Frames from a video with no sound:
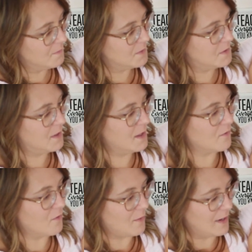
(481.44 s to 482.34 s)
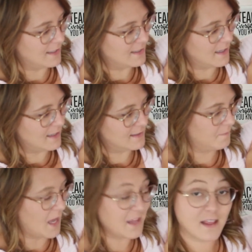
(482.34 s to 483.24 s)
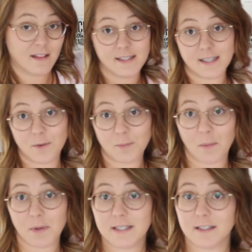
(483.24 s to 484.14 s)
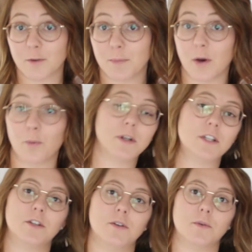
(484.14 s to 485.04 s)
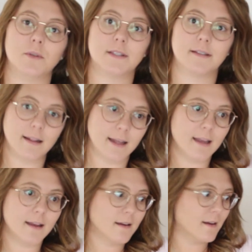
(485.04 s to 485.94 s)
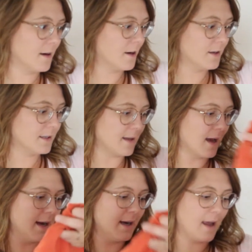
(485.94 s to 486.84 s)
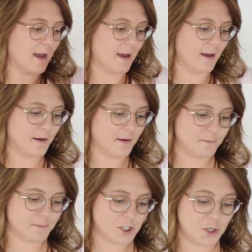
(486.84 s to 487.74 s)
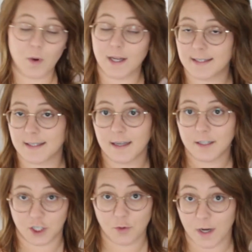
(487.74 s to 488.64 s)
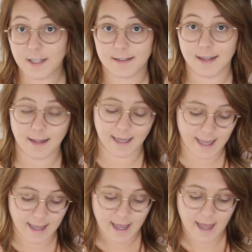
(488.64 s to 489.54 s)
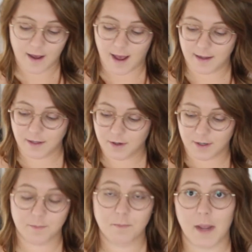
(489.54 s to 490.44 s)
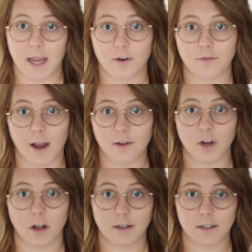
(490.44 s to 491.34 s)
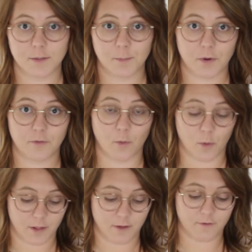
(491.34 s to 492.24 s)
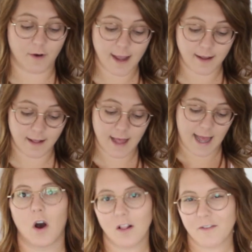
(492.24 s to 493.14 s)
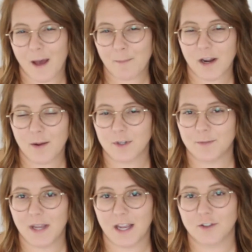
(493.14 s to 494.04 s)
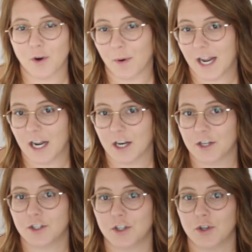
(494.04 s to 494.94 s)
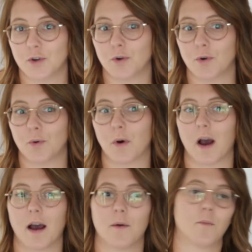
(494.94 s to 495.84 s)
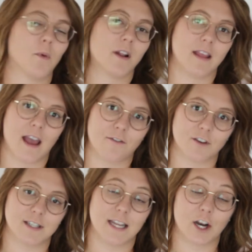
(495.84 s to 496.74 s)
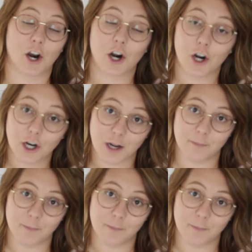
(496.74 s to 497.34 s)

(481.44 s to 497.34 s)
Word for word: think of what went into this. I think Lindsay would probably still be open to selling her design. She was selling it. You could pay her $5 for the file. All of that money was being donated to one of the efforts in her